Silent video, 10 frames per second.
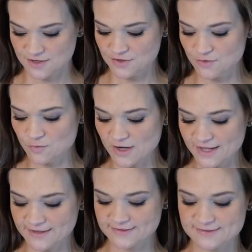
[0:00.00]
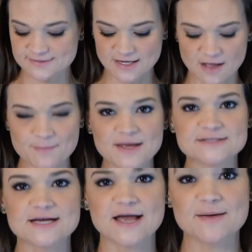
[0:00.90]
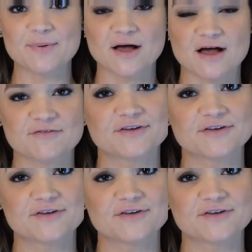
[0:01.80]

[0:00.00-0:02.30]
You want some type of